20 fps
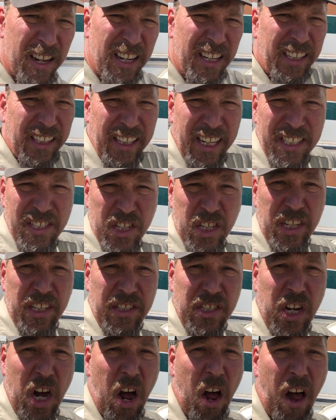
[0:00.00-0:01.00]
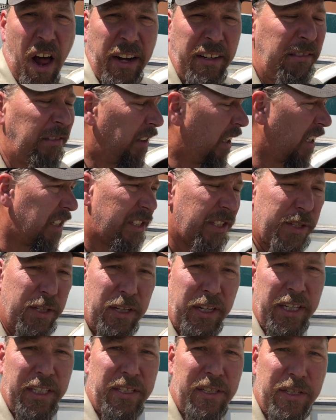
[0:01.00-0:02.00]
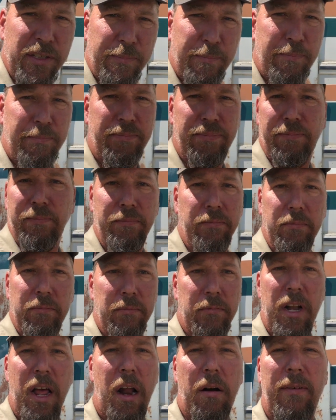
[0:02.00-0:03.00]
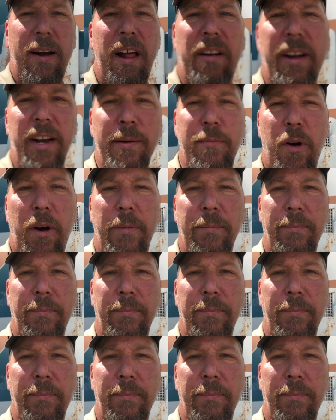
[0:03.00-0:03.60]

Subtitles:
it's gone. It's not around anymore.